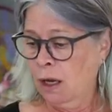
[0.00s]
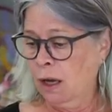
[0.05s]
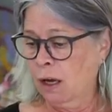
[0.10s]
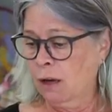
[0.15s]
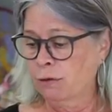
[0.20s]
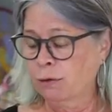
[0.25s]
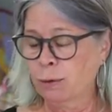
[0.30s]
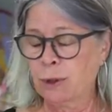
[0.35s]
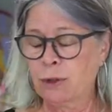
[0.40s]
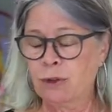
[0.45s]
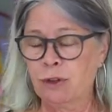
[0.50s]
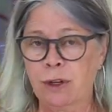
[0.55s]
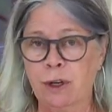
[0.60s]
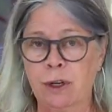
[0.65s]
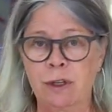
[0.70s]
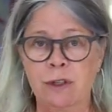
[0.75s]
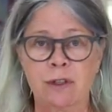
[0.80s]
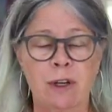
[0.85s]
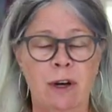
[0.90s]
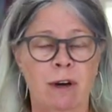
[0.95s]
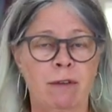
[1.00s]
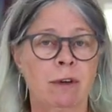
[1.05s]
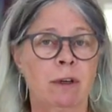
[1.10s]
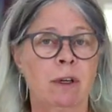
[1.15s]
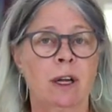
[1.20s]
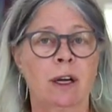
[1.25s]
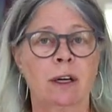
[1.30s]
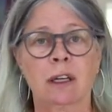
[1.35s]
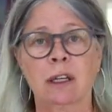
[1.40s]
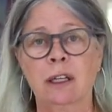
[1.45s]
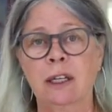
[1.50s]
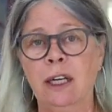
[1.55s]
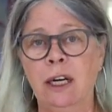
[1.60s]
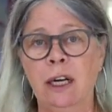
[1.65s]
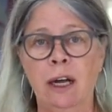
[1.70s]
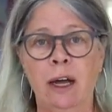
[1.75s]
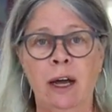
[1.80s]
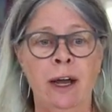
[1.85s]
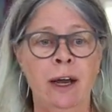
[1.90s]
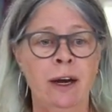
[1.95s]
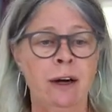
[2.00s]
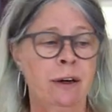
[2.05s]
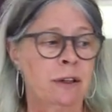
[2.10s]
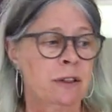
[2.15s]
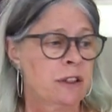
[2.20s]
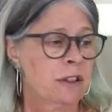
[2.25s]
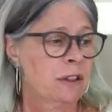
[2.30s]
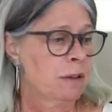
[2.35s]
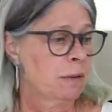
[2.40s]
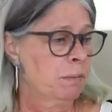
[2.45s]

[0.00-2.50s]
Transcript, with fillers: of which there are several on cleaning irons,